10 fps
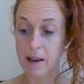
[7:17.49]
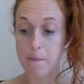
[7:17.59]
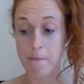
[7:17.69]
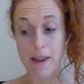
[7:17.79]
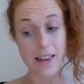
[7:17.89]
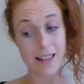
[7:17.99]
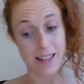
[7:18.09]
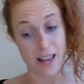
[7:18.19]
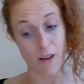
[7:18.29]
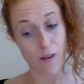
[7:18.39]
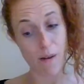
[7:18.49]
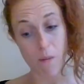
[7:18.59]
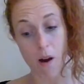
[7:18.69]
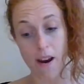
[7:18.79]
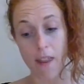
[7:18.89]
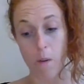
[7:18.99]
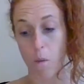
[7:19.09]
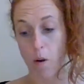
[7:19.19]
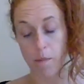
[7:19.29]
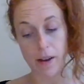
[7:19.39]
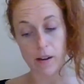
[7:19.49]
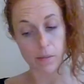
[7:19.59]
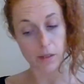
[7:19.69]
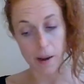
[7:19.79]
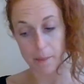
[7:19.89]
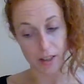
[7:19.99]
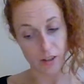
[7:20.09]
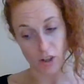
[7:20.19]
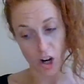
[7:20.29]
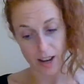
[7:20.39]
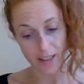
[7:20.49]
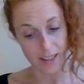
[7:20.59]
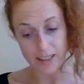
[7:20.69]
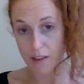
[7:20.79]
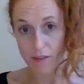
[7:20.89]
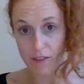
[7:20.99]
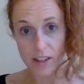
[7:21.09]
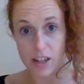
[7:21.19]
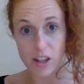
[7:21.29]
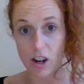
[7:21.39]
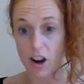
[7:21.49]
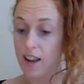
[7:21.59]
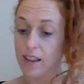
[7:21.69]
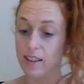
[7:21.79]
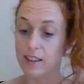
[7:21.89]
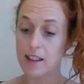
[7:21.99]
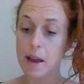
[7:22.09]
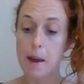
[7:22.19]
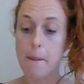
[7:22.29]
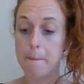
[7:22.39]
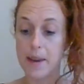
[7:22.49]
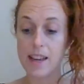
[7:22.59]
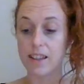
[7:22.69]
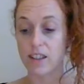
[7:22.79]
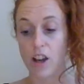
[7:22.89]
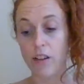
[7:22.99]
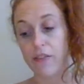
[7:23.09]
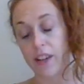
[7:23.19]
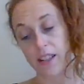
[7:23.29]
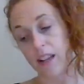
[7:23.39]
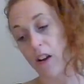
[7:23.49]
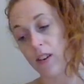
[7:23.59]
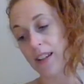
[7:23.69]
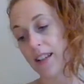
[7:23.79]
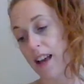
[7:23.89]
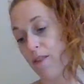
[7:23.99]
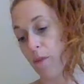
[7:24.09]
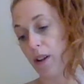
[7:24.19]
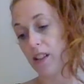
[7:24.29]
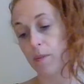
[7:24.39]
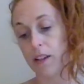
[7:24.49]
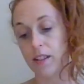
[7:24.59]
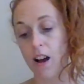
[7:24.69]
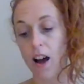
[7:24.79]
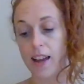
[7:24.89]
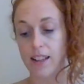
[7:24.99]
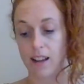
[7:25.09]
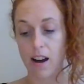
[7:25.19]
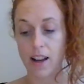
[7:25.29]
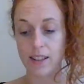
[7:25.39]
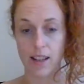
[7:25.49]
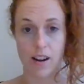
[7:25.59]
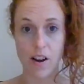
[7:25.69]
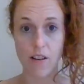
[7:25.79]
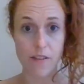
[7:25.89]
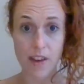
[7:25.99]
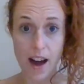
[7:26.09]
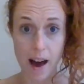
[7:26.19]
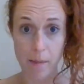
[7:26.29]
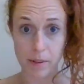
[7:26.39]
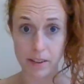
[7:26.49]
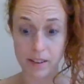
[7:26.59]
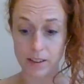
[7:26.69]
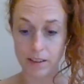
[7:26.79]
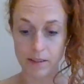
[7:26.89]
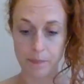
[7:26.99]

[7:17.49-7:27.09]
"Me is the only one that won't be gobbled up because giants is never eating giants. Me and Sophie is the only safe ones because I is hiding her if that happens."